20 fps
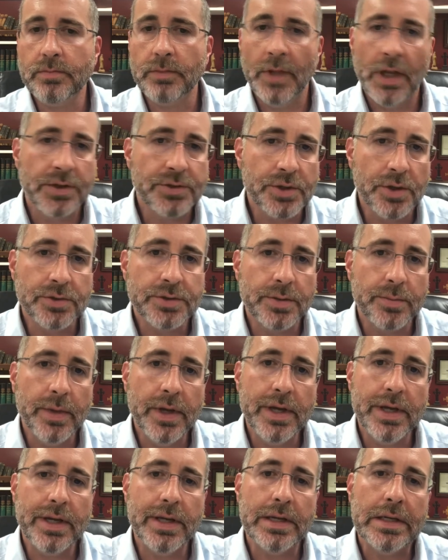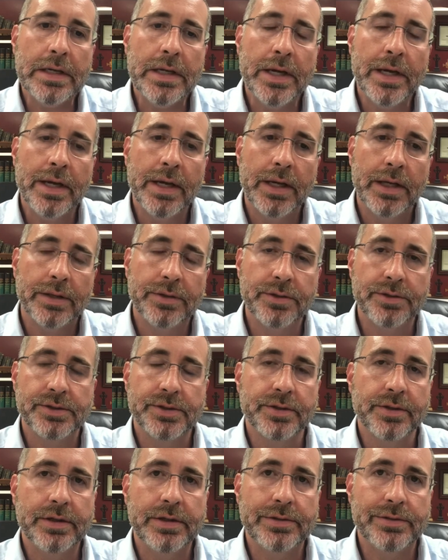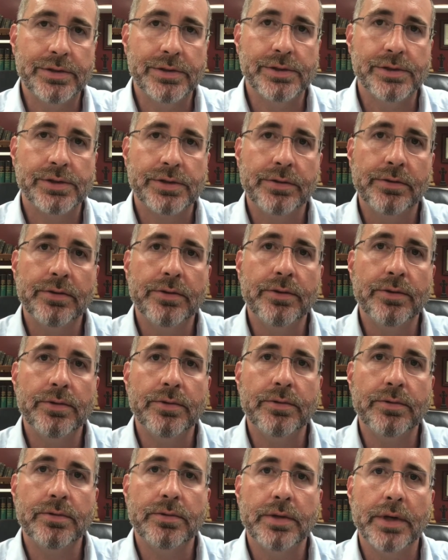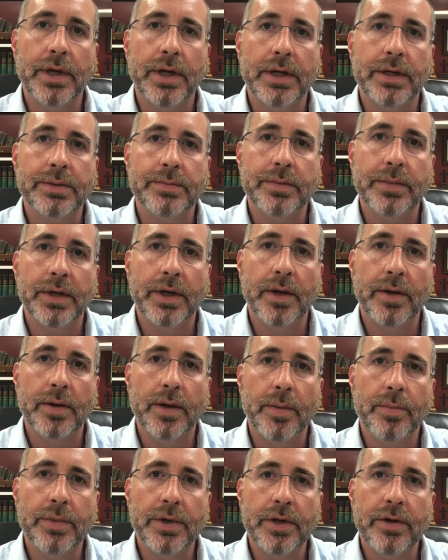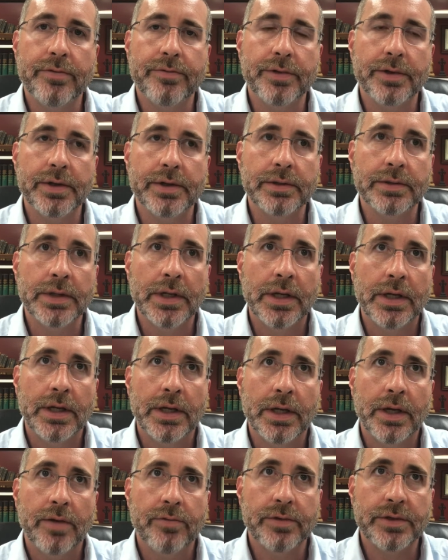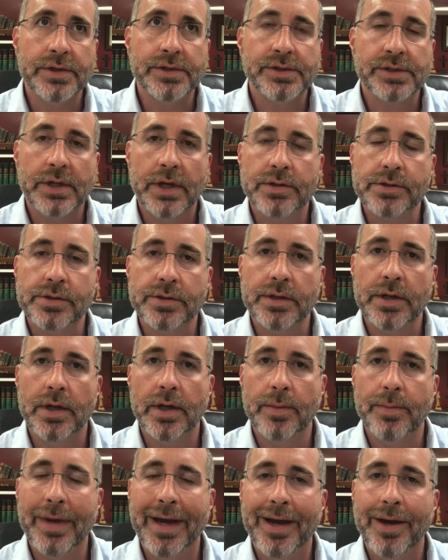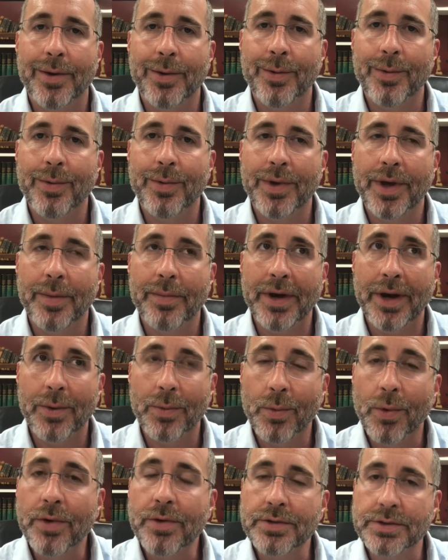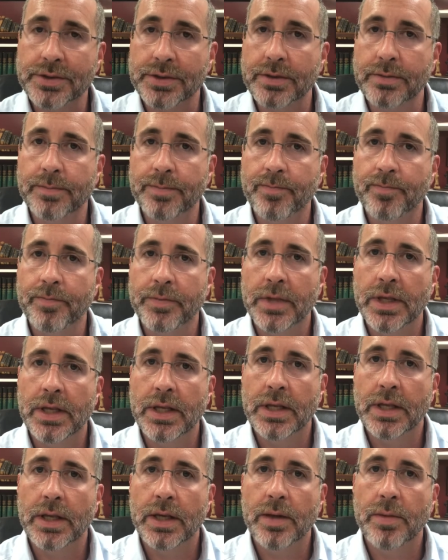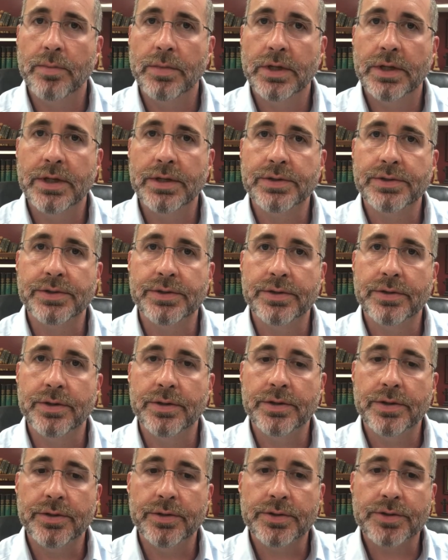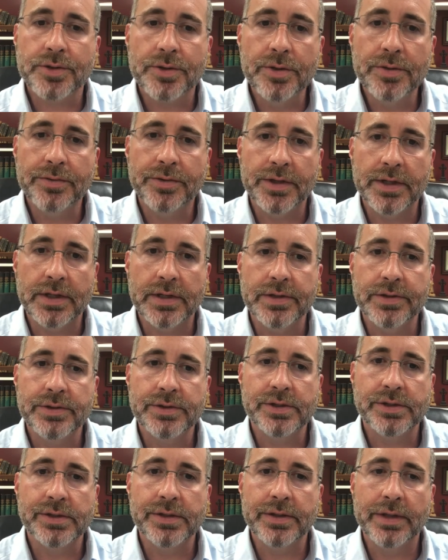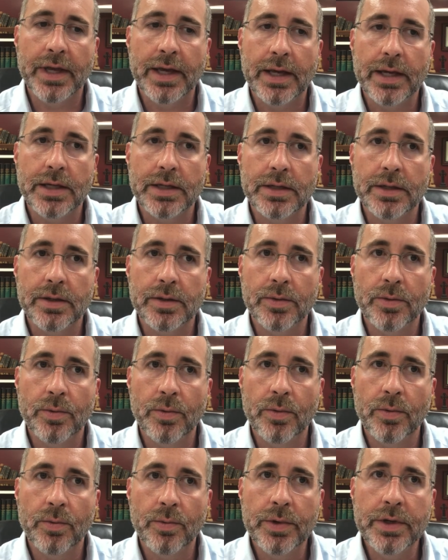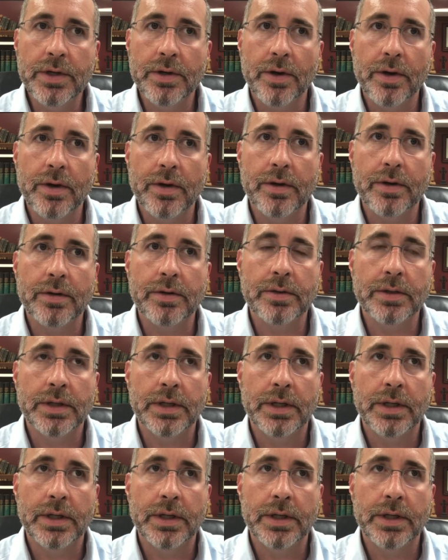So to me, this leads us to a bit of a discussion about worship. Because the truth is that we are